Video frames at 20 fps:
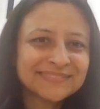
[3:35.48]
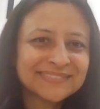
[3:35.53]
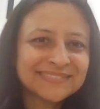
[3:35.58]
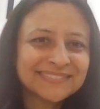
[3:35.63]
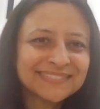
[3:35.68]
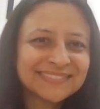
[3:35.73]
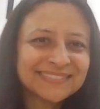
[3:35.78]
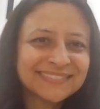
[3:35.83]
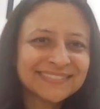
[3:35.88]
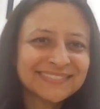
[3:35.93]

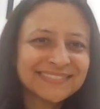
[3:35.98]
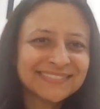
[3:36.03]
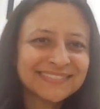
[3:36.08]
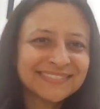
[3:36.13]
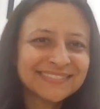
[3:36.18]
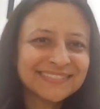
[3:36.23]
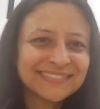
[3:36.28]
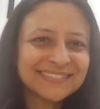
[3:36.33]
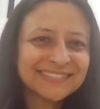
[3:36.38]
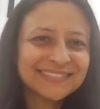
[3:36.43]

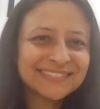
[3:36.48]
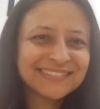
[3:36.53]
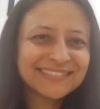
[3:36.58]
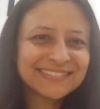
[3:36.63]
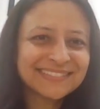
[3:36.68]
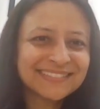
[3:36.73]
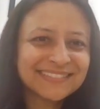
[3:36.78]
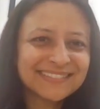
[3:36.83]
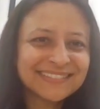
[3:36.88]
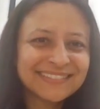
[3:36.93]

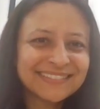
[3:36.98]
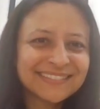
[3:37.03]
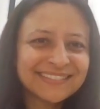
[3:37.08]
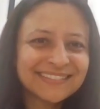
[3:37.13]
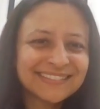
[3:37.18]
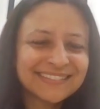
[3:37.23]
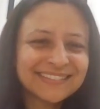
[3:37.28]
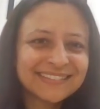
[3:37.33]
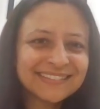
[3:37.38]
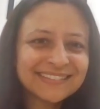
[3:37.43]

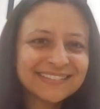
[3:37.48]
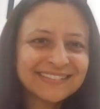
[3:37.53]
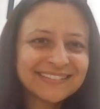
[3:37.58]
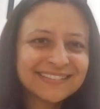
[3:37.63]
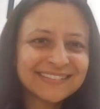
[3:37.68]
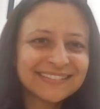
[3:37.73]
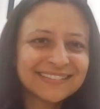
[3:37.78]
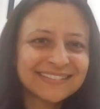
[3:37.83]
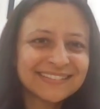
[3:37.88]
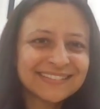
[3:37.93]

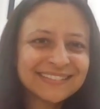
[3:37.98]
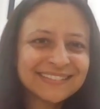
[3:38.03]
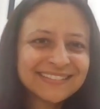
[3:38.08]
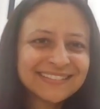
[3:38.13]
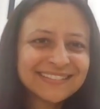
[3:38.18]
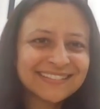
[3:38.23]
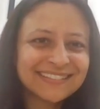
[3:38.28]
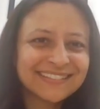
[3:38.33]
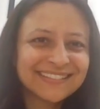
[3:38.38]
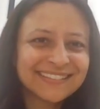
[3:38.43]

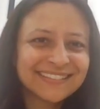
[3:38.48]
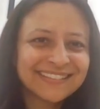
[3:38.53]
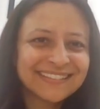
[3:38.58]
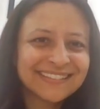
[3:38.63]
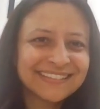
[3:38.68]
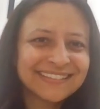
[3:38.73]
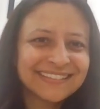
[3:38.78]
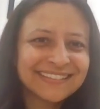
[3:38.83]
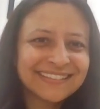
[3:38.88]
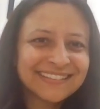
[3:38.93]

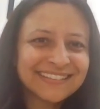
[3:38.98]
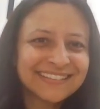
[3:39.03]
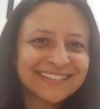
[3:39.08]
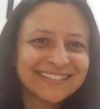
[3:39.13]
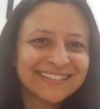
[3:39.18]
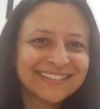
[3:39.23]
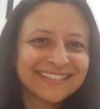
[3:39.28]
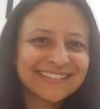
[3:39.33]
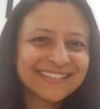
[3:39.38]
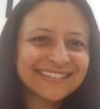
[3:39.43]

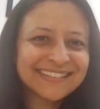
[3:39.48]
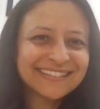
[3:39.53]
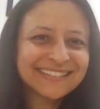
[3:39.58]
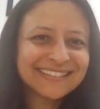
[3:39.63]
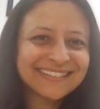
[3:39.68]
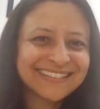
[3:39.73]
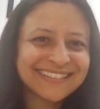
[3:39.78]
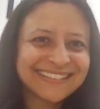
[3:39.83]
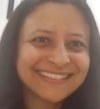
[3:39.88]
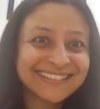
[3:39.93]

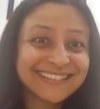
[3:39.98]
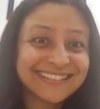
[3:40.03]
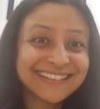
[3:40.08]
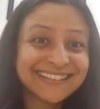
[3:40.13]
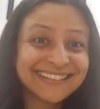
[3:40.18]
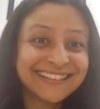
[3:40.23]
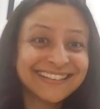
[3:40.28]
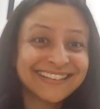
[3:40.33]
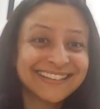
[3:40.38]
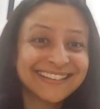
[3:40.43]

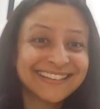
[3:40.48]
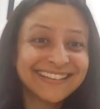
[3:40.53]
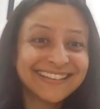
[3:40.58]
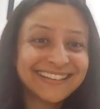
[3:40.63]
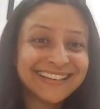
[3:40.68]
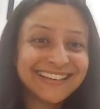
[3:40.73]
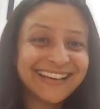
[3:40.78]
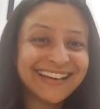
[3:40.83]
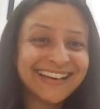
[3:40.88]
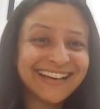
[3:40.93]
The person shown says nothing.